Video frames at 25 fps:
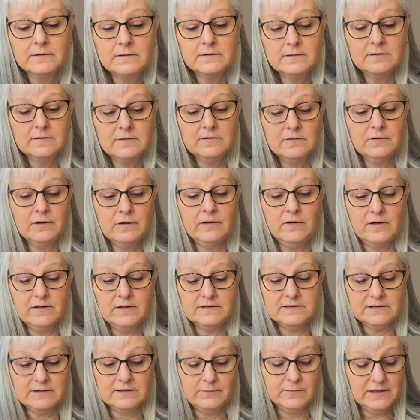So I
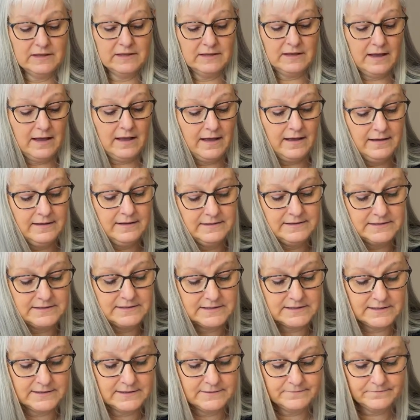got some of
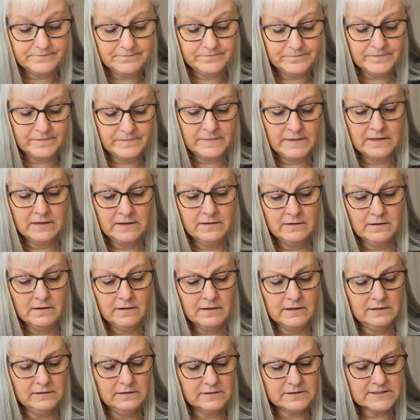that.
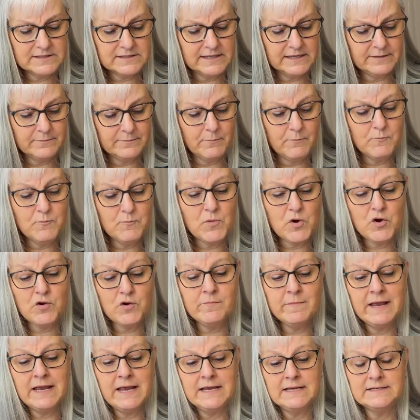It looks like
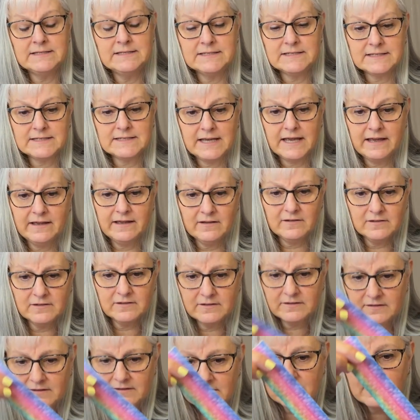mermaid
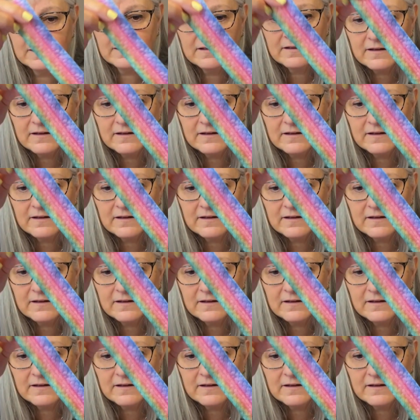scales.